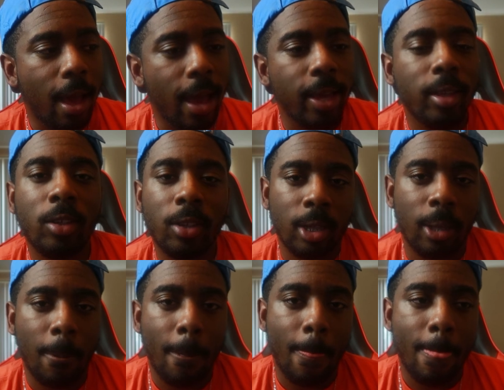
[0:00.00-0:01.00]

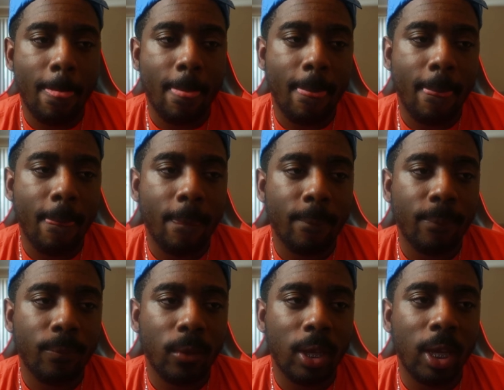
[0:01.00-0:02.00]
Agent
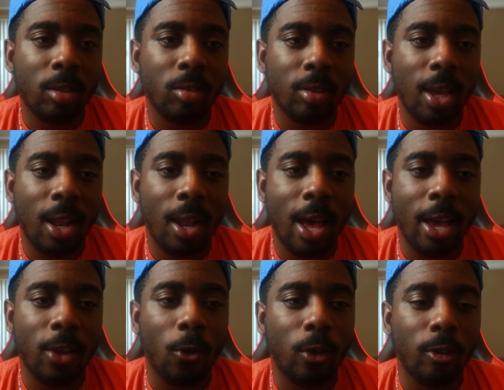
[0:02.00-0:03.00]
is just kind of
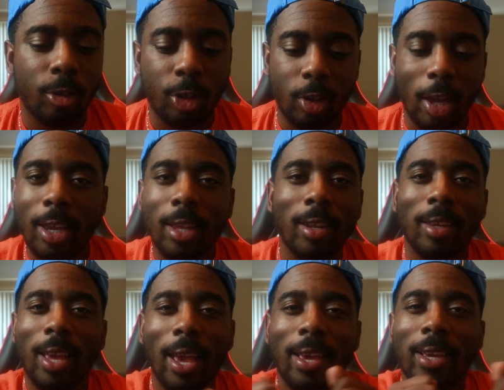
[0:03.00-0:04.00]
like shaking the
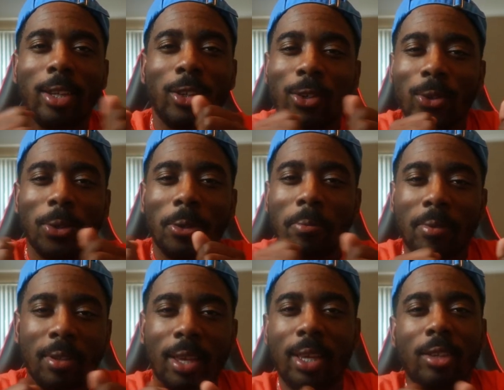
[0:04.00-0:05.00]
cage, you know what I'm
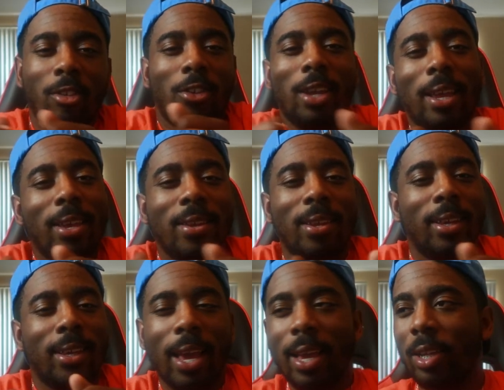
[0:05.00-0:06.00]
saying? He's shaking the
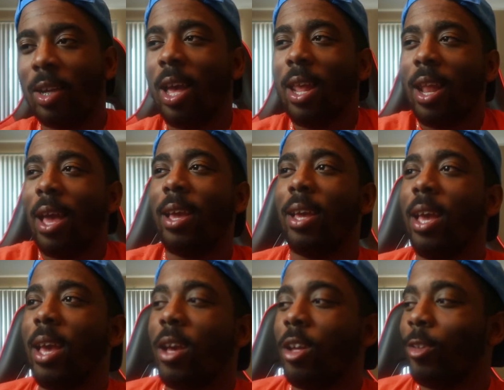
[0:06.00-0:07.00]
cage. Like,
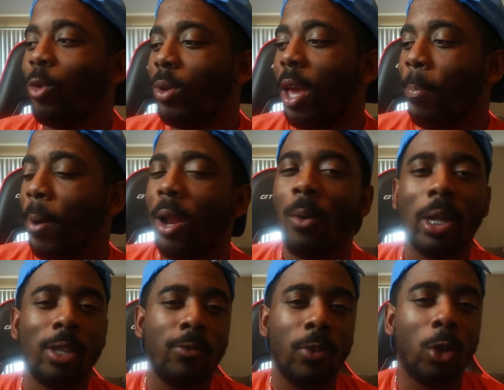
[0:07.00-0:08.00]
2K probably
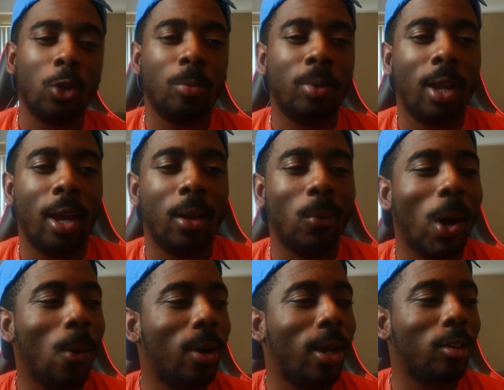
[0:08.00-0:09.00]
watches videos and be like,
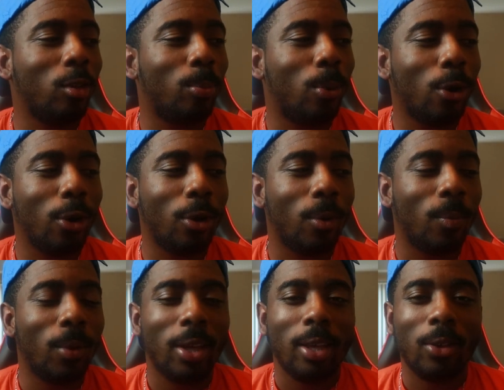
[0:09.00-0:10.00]
why would I support him?
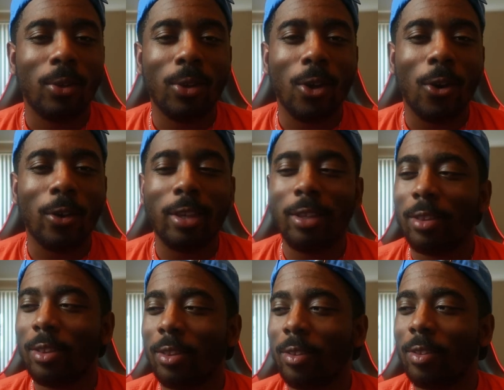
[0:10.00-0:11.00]
You know,
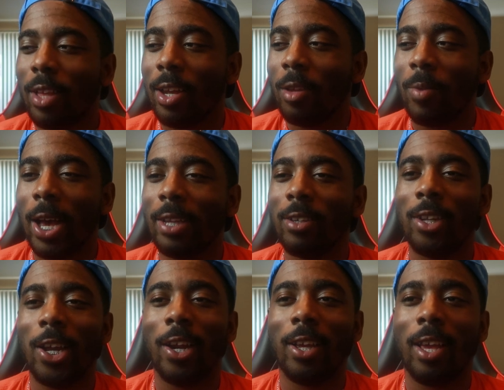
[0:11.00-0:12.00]
he's steady
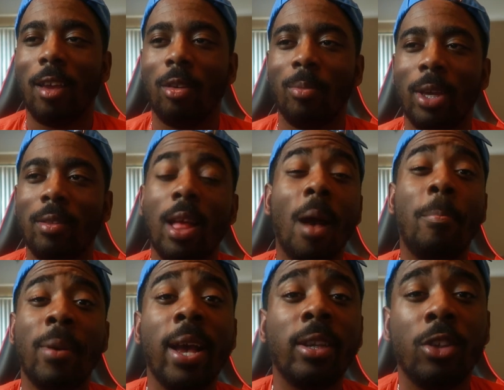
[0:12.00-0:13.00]
bashing our game. But he's
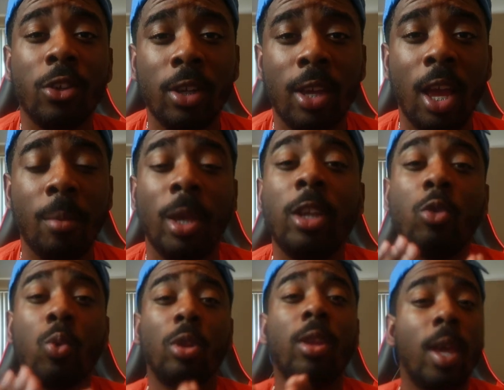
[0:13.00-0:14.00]
not bashing your game. He
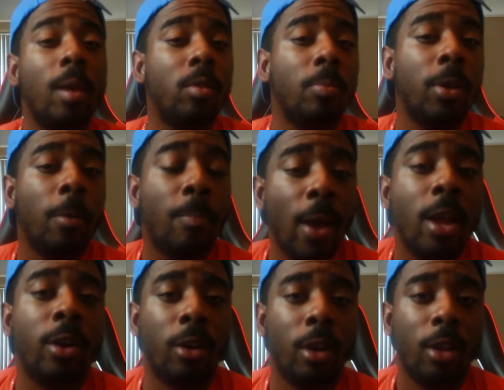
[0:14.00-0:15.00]
just wants the game to be
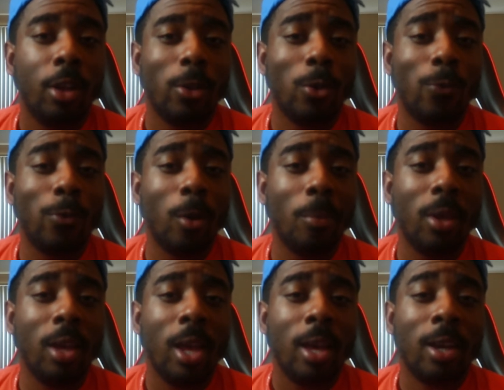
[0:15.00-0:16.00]
better. You feel
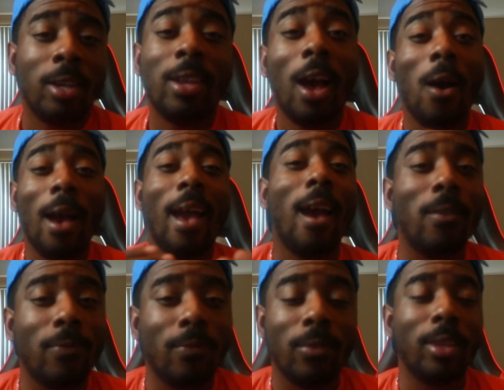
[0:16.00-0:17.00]
me? Because y'all
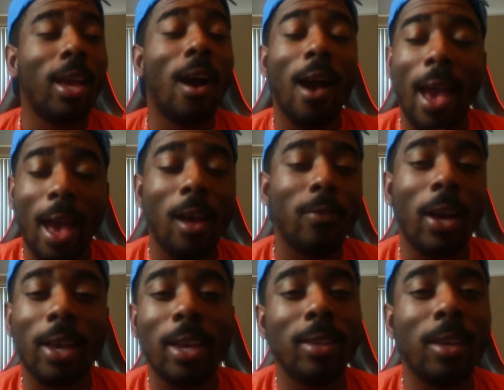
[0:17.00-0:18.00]
have,
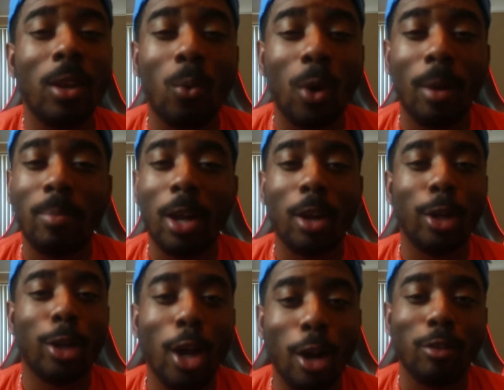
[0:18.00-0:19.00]
I can't say the word, I'm not
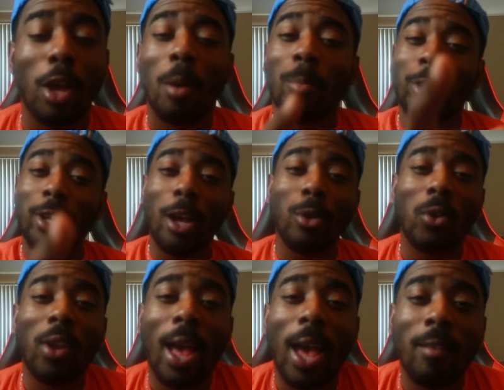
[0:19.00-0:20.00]
going to curse, but y'all
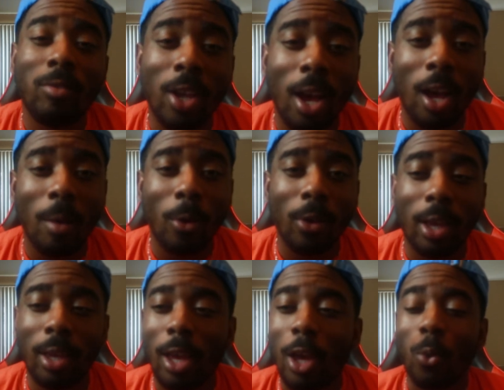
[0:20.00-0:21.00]
doing a half job,
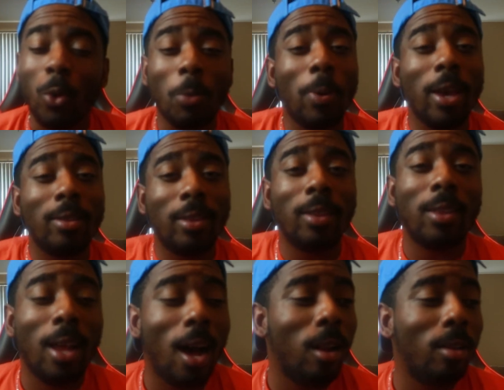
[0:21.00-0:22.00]
okay? We pay
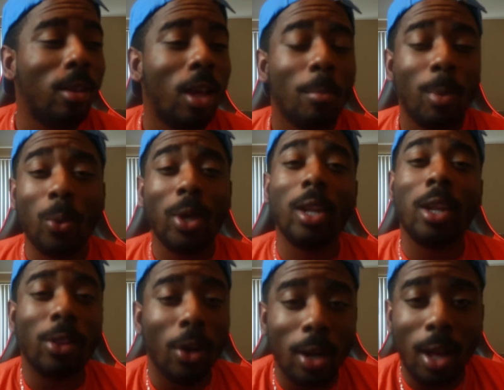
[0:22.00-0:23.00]
$60, but we
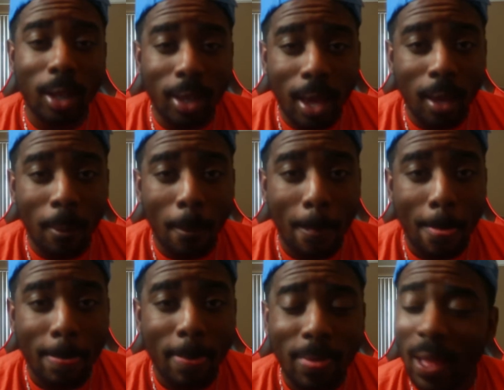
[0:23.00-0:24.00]
getting a $30 game.
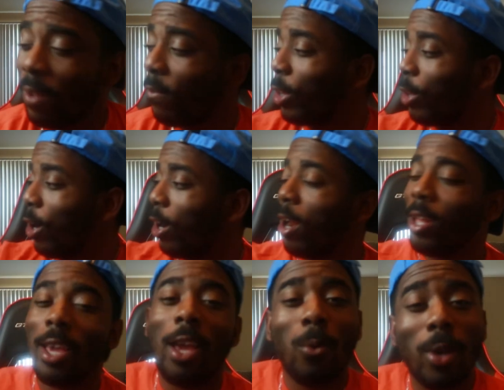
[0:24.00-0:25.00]
Not even a
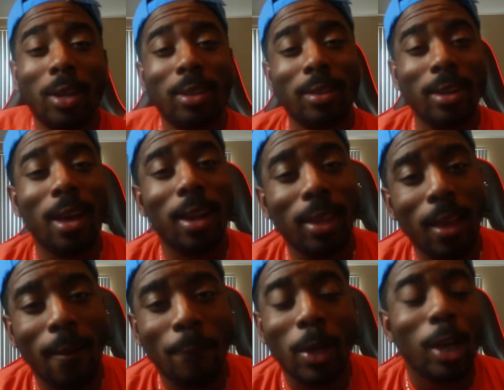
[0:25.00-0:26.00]
$30 game. We're getting a $10
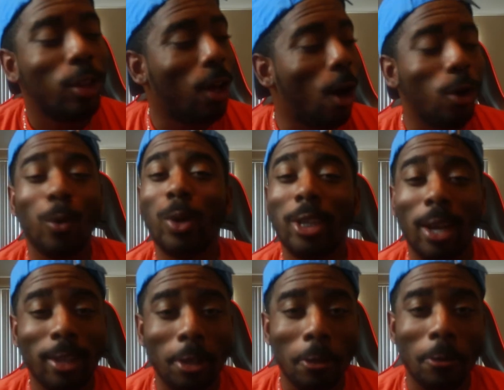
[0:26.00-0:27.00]
game. So I don't know what y'all need